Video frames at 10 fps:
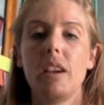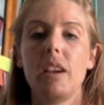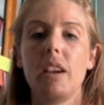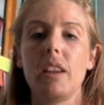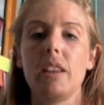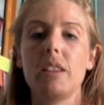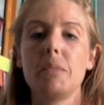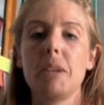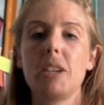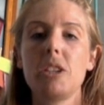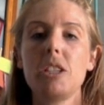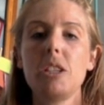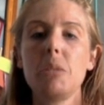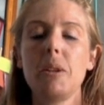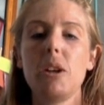And let's make it just a
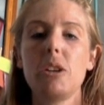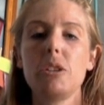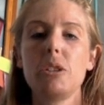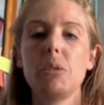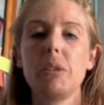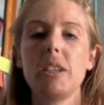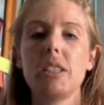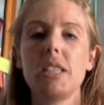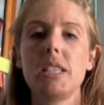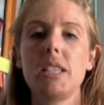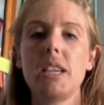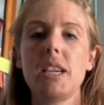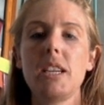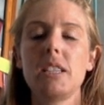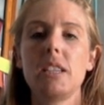little bit larger so we can see
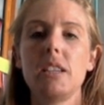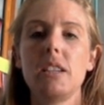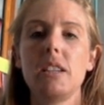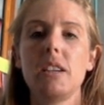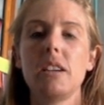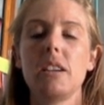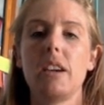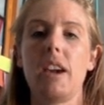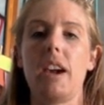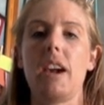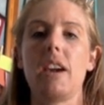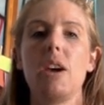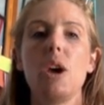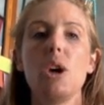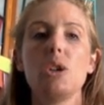it. Okay,
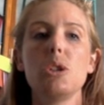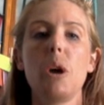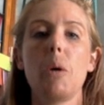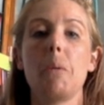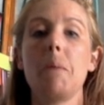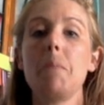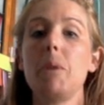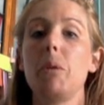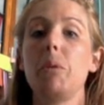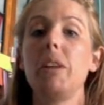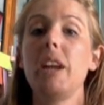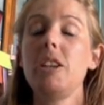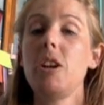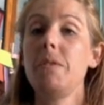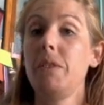so remember, we
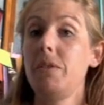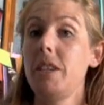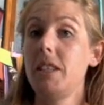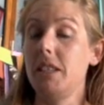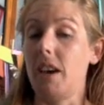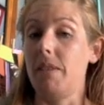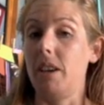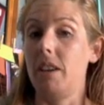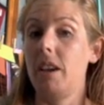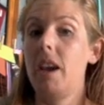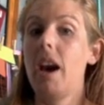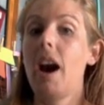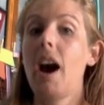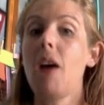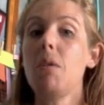landed on 57.
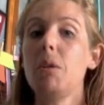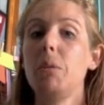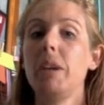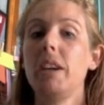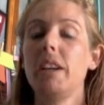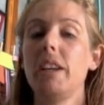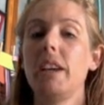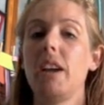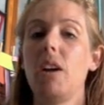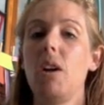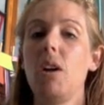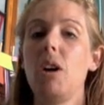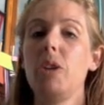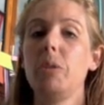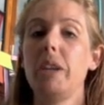How are we going to get
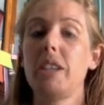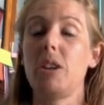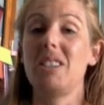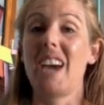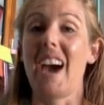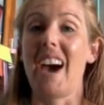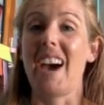all the way till Tad